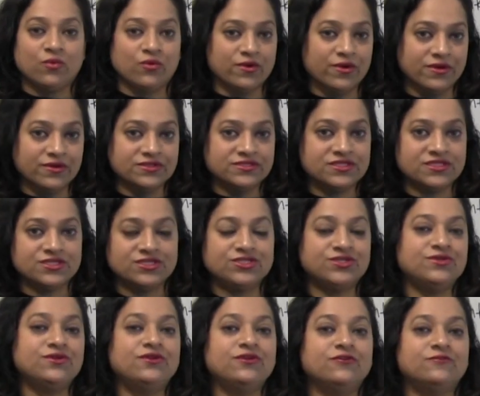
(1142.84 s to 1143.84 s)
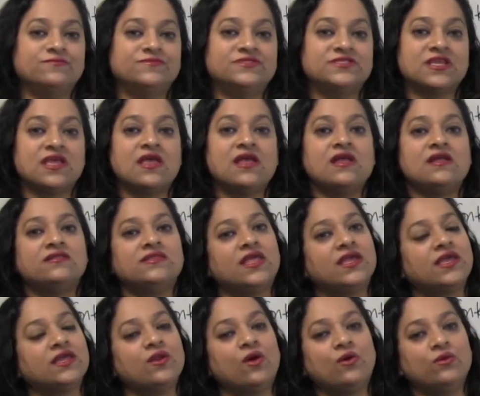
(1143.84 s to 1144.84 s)
words and terms
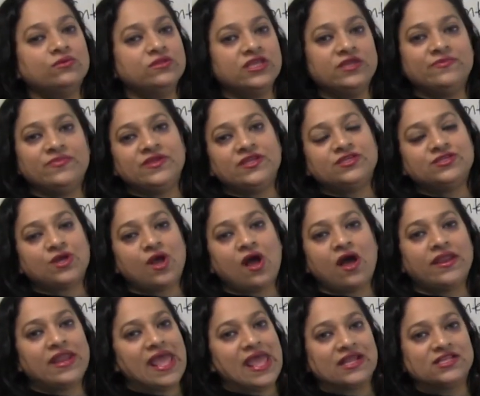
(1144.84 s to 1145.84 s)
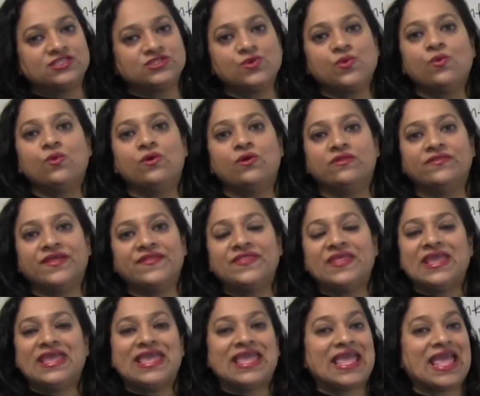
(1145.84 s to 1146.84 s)
that can only be taught at school, that
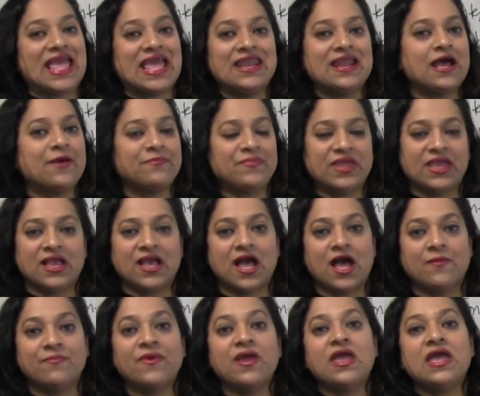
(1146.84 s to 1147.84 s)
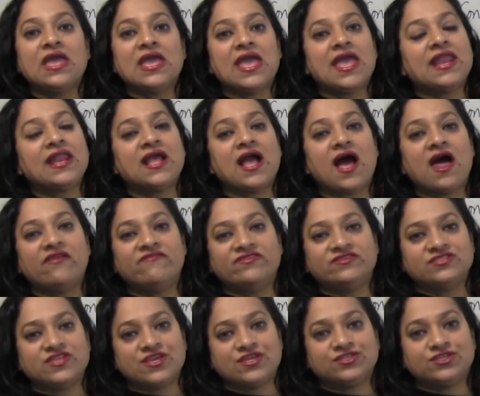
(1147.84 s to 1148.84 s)
they cannot pick up in
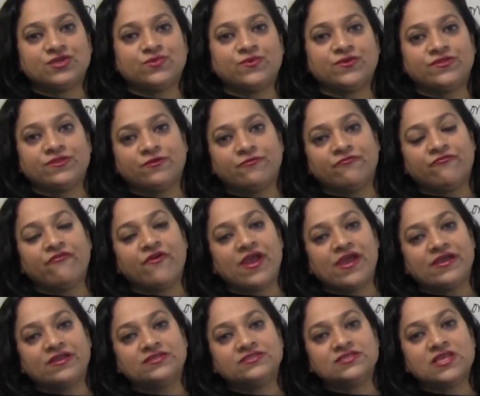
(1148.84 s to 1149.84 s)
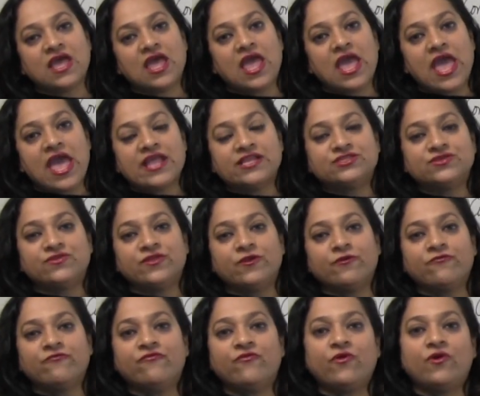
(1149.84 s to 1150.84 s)
conversation with their friends. And so
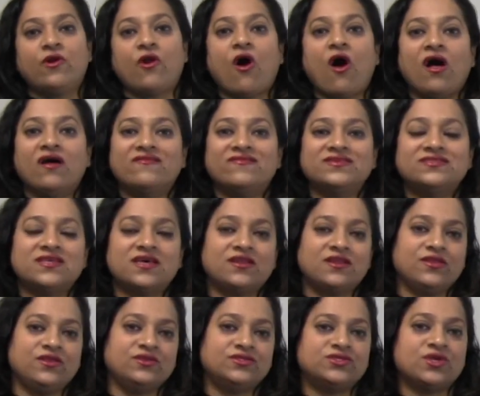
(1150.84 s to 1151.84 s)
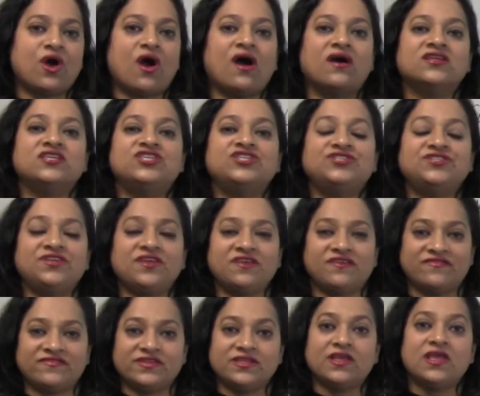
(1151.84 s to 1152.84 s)
therefore, all of a sudden you saw a
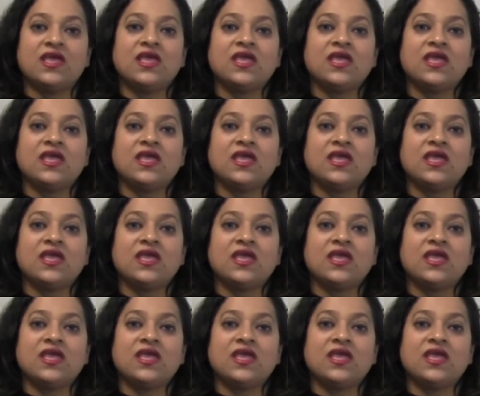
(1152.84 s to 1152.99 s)
shift